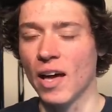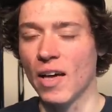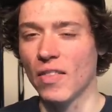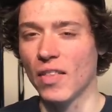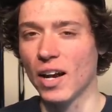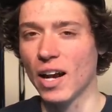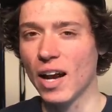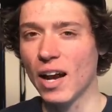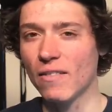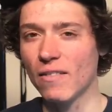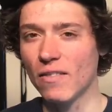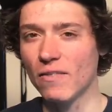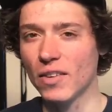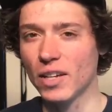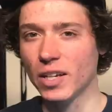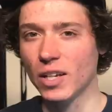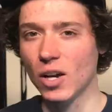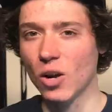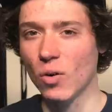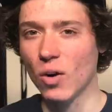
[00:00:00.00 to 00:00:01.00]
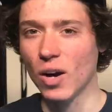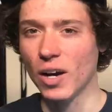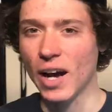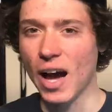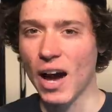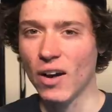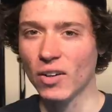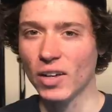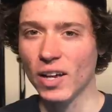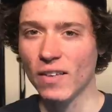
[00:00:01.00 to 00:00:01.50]
then I have a video on
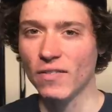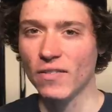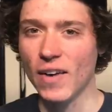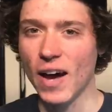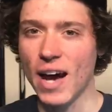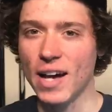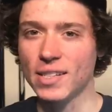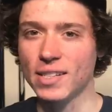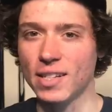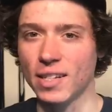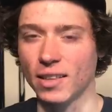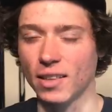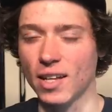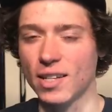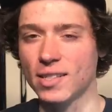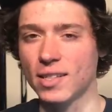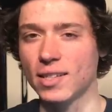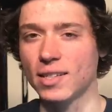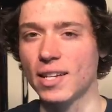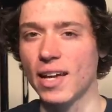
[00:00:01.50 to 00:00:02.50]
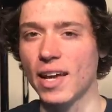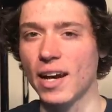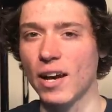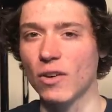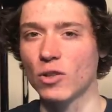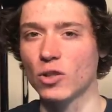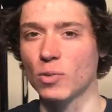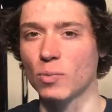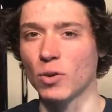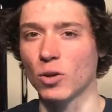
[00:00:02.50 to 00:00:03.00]
how to get fast in less than 10
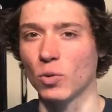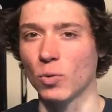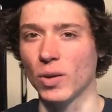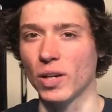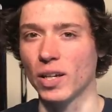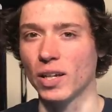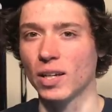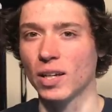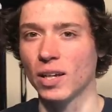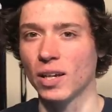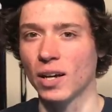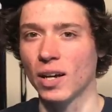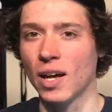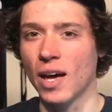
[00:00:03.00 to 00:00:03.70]
hours per week,